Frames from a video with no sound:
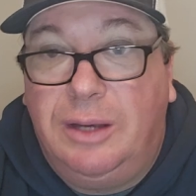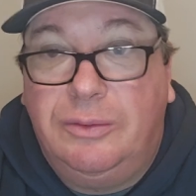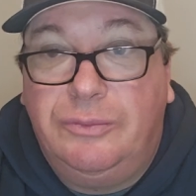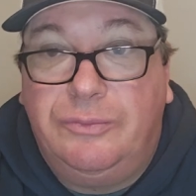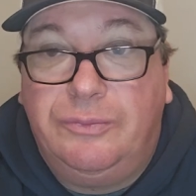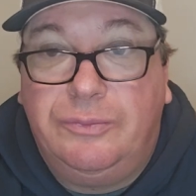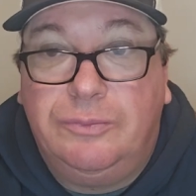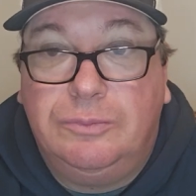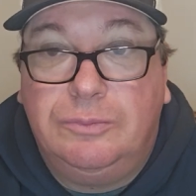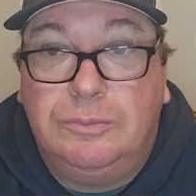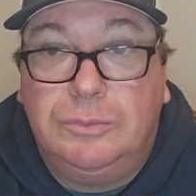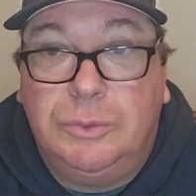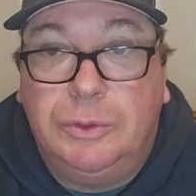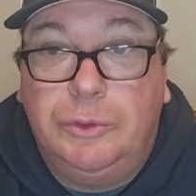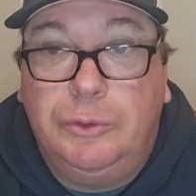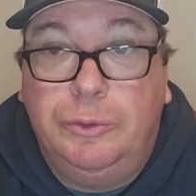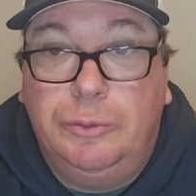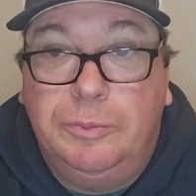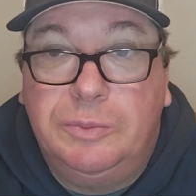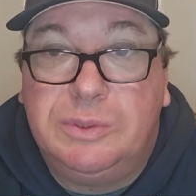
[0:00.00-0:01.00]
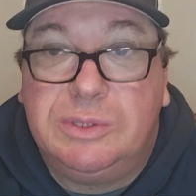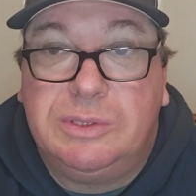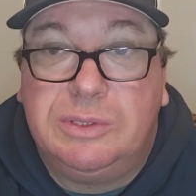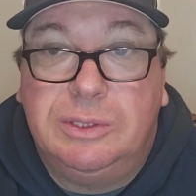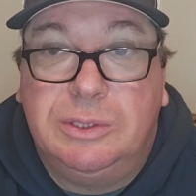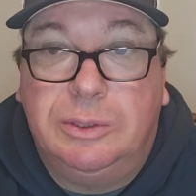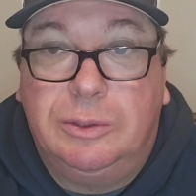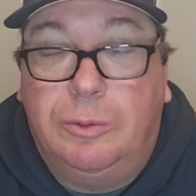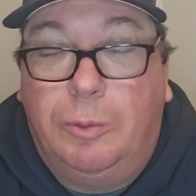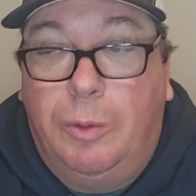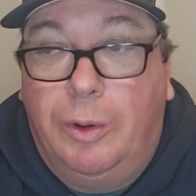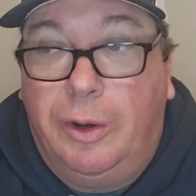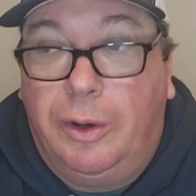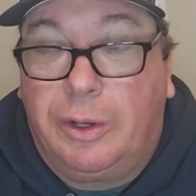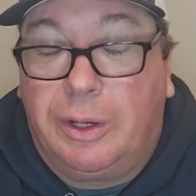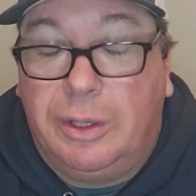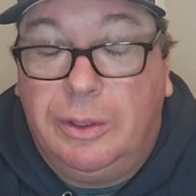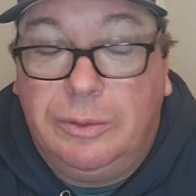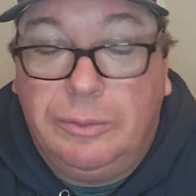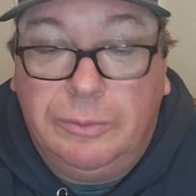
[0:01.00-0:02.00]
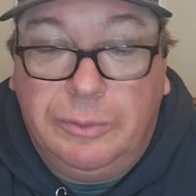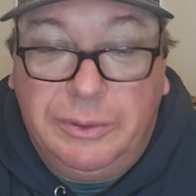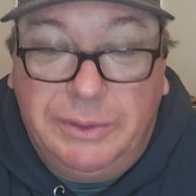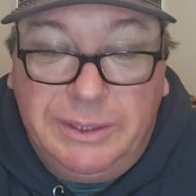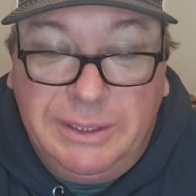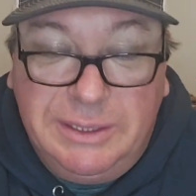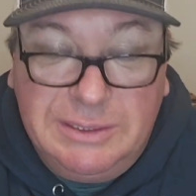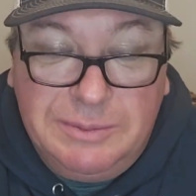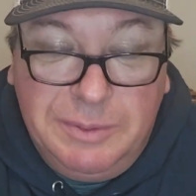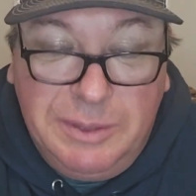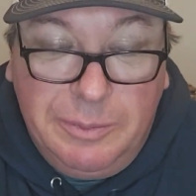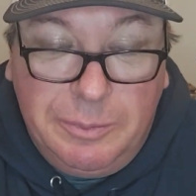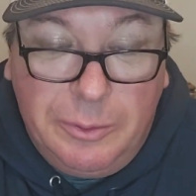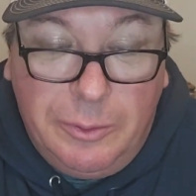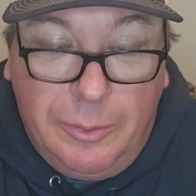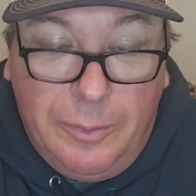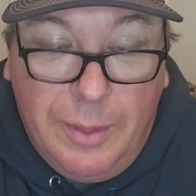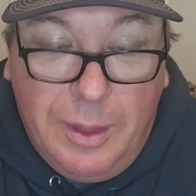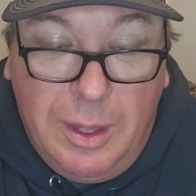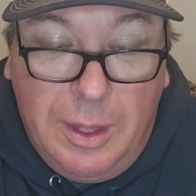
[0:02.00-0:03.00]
of hoops to work with these people,